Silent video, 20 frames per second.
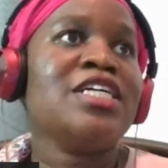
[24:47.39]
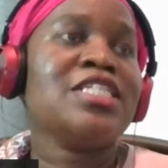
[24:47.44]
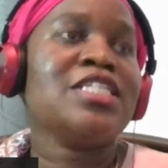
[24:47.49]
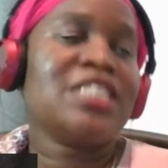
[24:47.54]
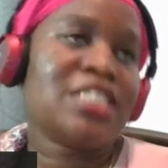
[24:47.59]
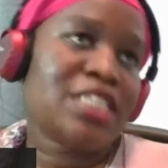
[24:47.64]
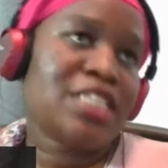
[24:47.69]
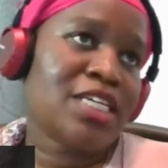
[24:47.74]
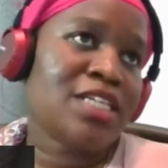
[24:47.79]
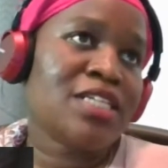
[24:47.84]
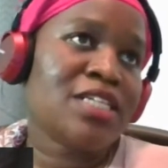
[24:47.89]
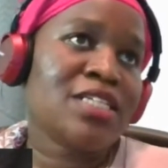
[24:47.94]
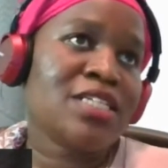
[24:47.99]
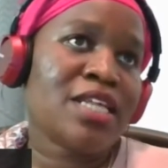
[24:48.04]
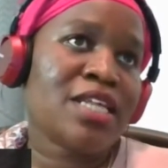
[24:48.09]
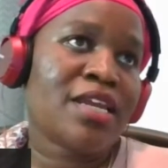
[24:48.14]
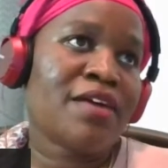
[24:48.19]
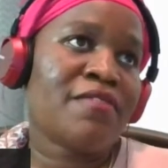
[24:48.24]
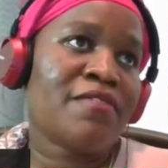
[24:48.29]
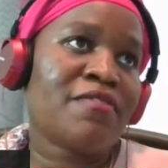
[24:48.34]
skills
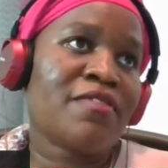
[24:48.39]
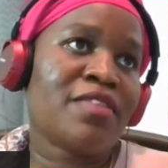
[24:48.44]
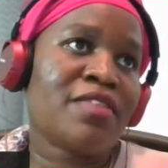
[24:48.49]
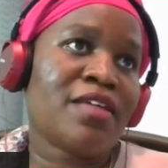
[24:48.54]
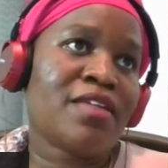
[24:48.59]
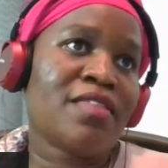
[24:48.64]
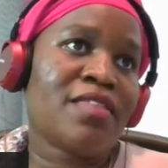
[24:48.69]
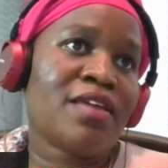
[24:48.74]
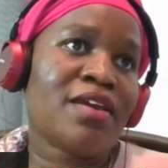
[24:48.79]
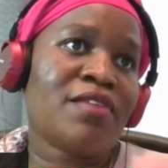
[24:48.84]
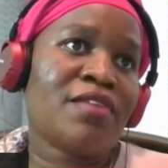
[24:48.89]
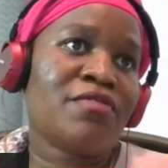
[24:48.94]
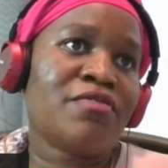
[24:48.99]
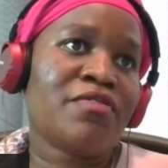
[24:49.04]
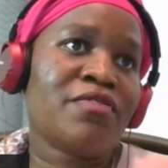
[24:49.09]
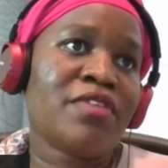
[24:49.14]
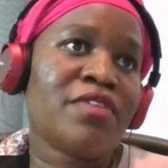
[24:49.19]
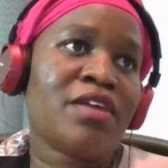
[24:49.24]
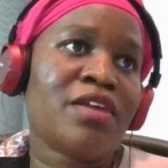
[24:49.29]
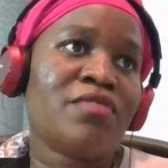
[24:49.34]
that
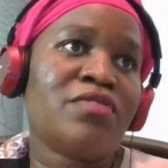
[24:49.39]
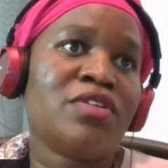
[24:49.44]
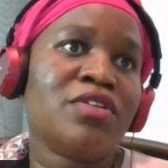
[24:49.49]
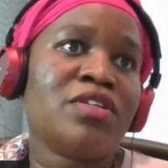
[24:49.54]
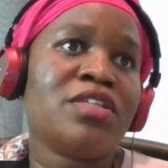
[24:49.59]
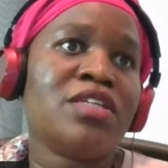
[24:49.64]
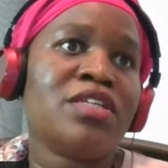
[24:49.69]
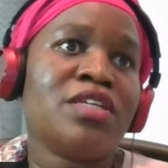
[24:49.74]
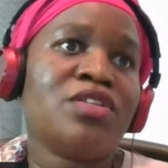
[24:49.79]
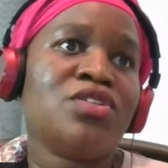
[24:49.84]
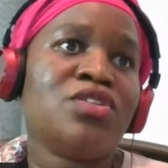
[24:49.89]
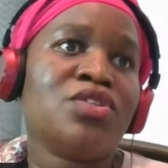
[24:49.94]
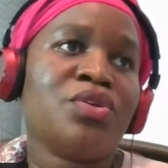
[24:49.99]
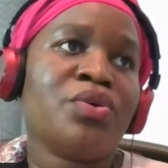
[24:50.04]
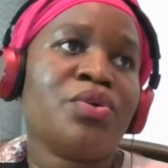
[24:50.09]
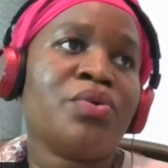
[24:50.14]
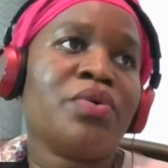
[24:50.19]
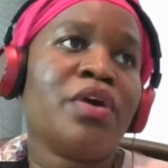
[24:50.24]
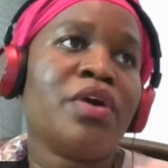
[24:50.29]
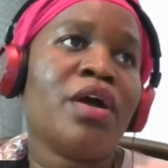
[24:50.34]
I've looked
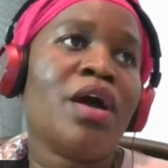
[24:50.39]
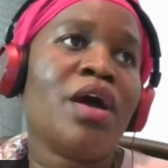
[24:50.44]
into.